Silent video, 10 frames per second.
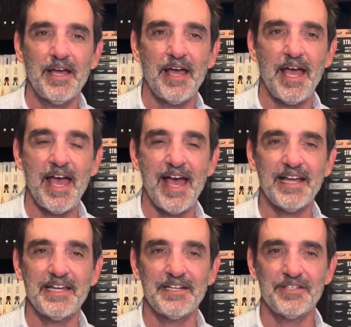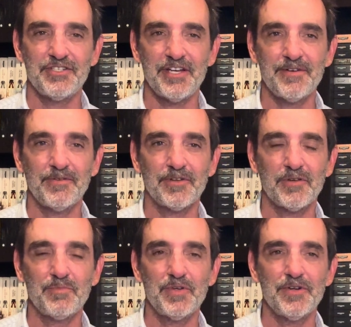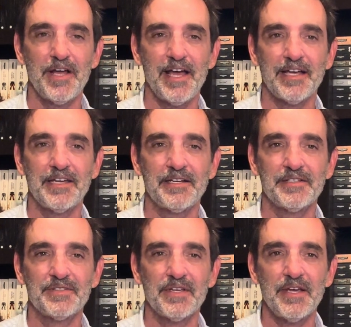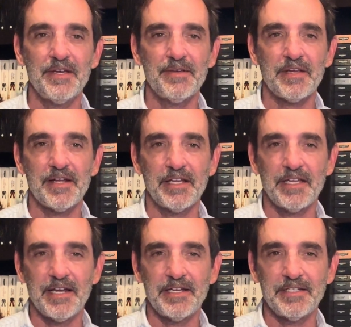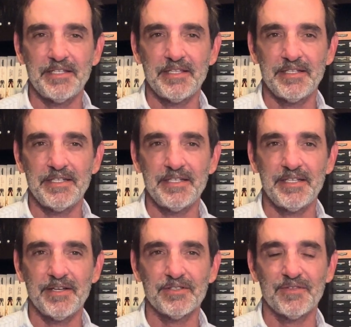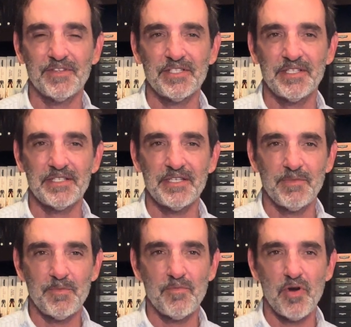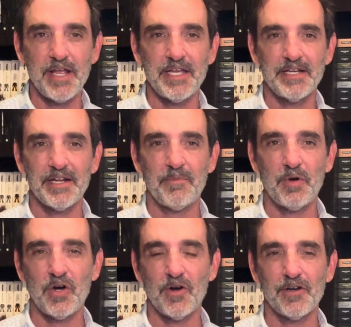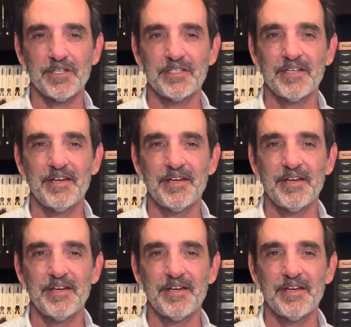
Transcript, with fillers: hacking in general and computer hacking, it's kind of getting into the details of a system and breaking it apart.